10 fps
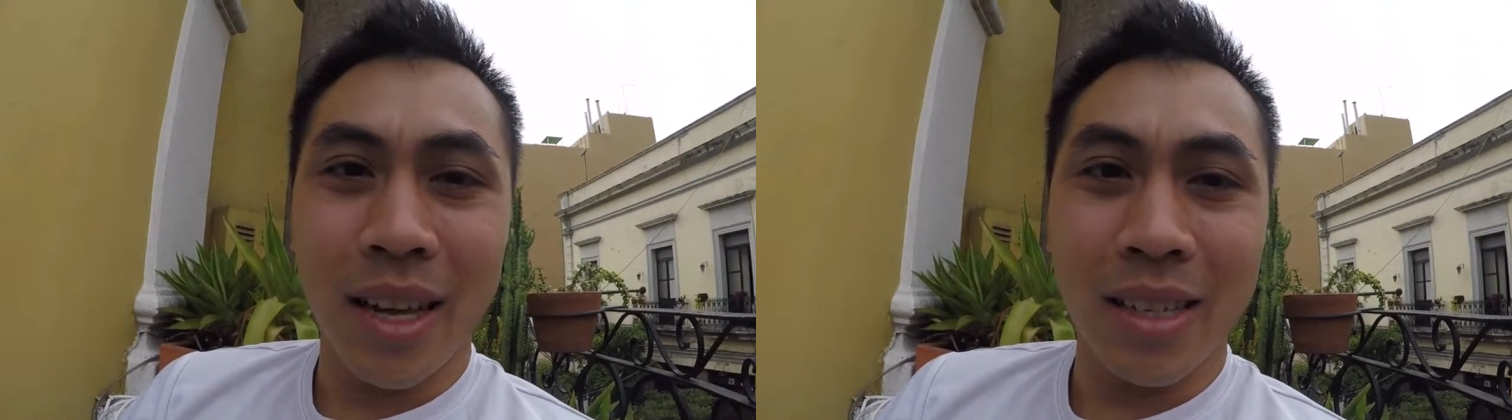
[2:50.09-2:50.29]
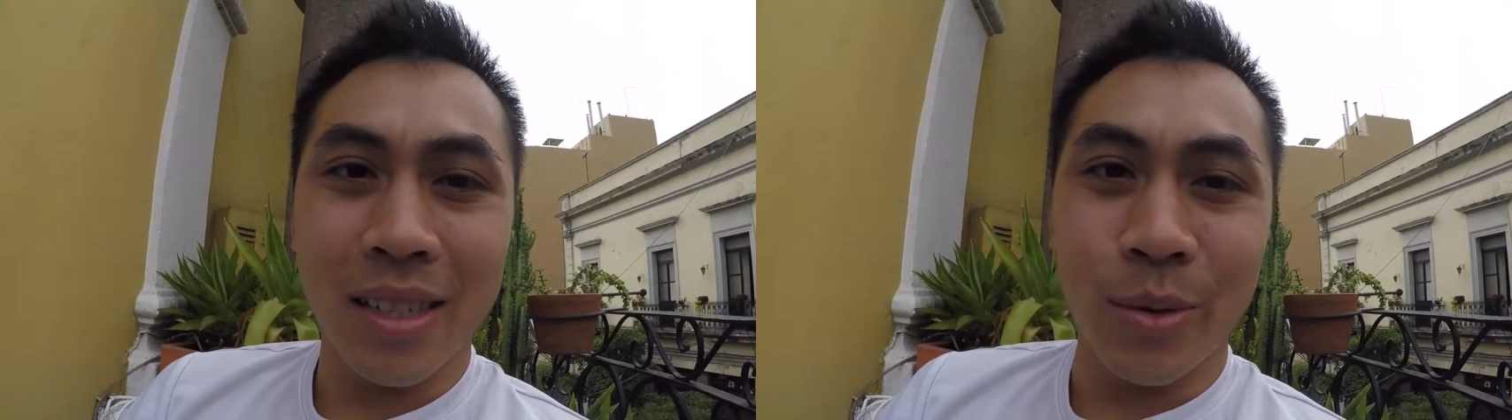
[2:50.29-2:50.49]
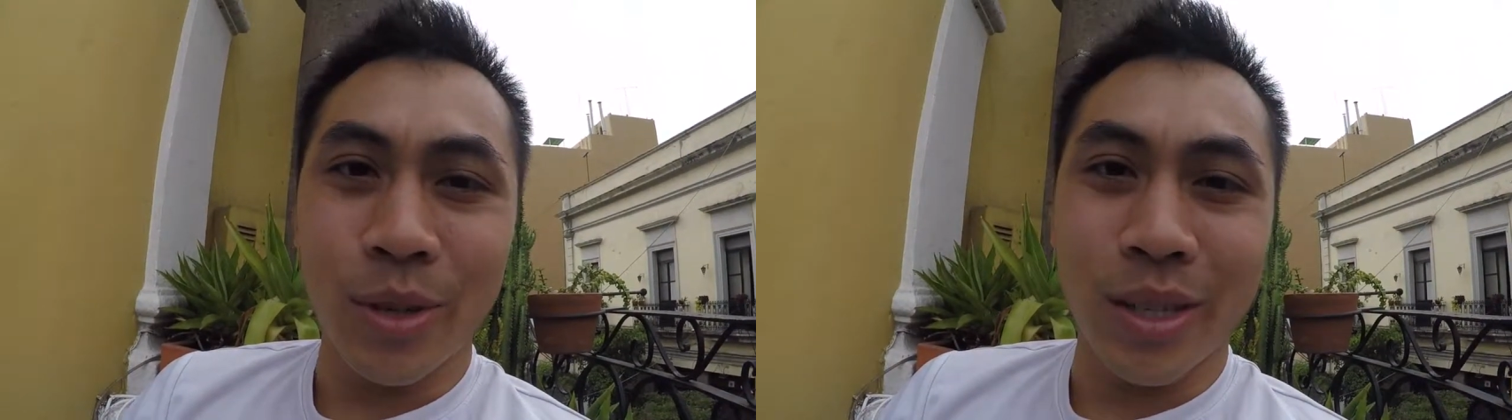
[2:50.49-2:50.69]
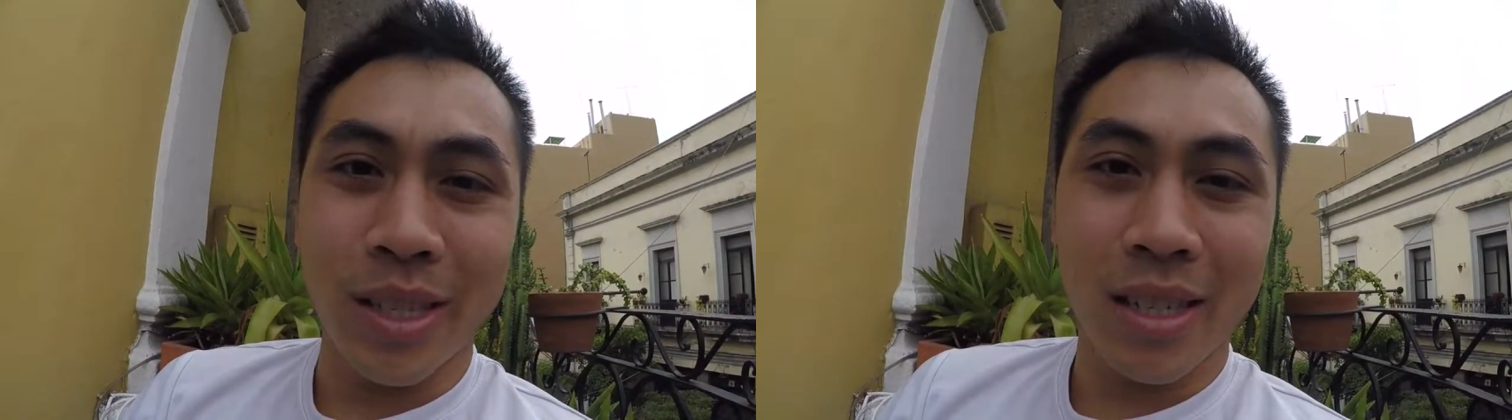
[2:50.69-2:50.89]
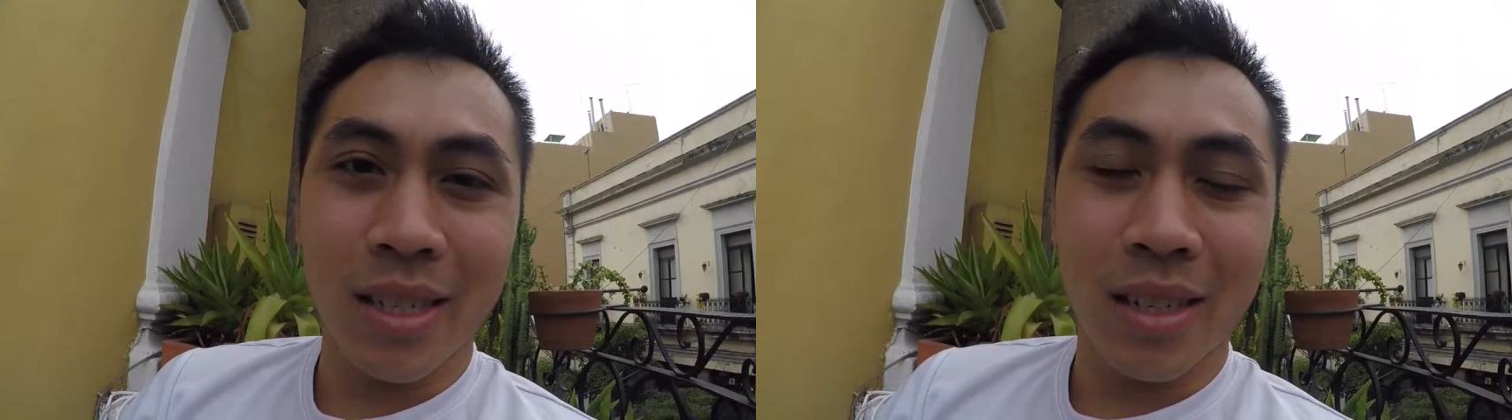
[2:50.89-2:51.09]
Last night
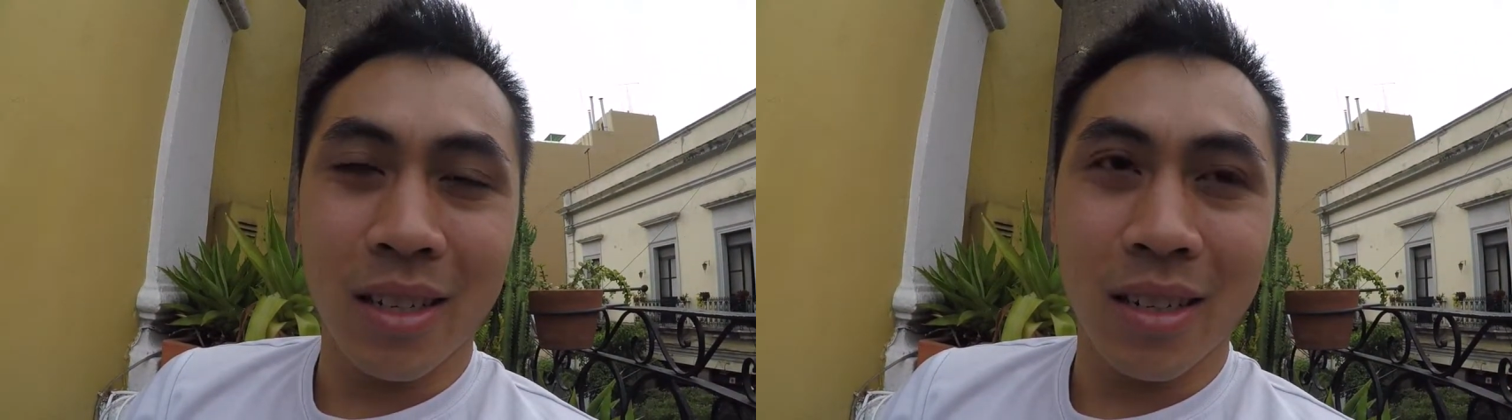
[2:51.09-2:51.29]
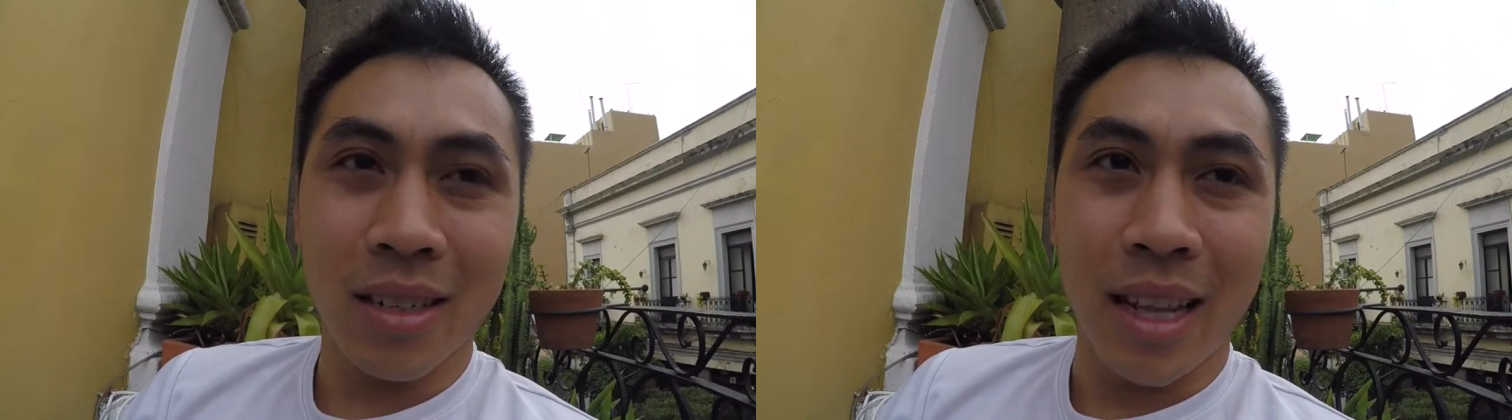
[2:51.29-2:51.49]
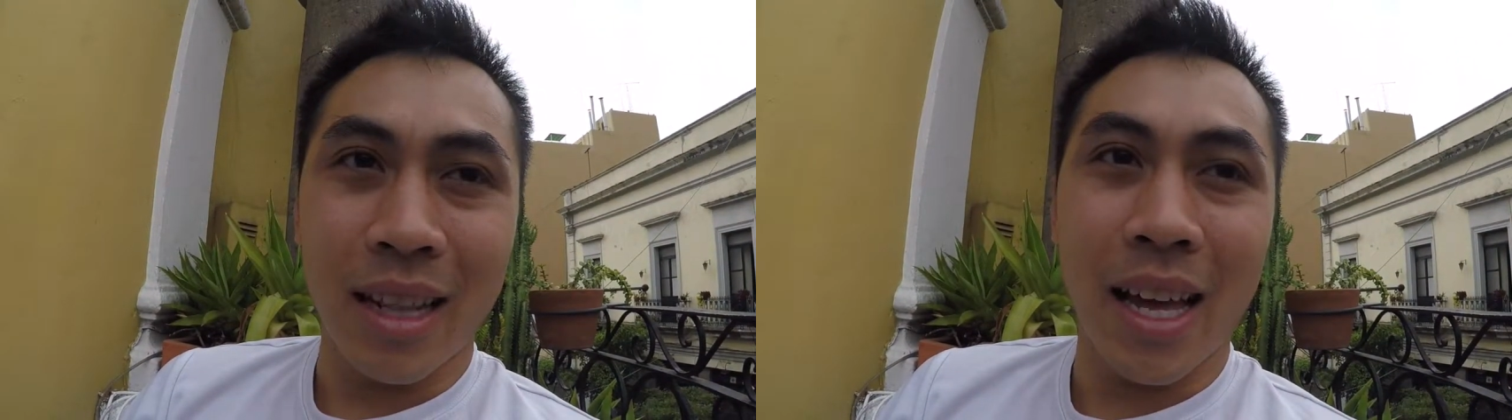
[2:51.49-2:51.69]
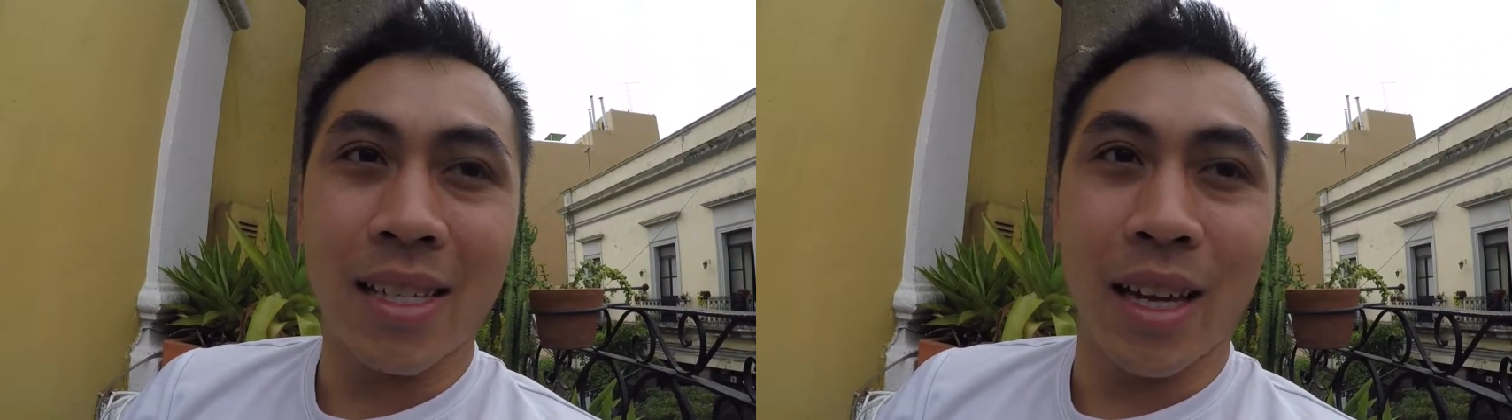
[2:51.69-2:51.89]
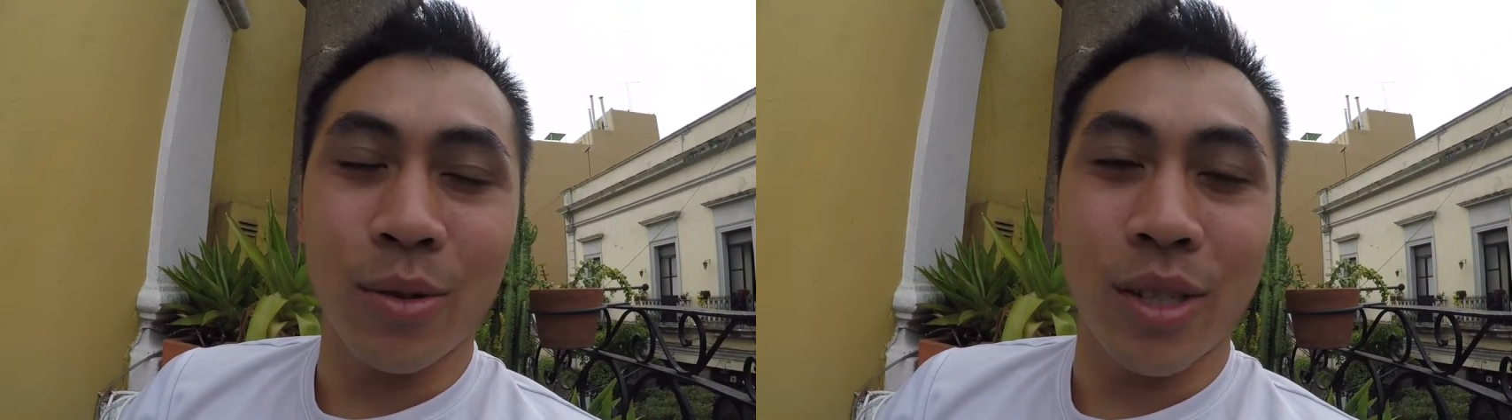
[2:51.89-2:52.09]
I was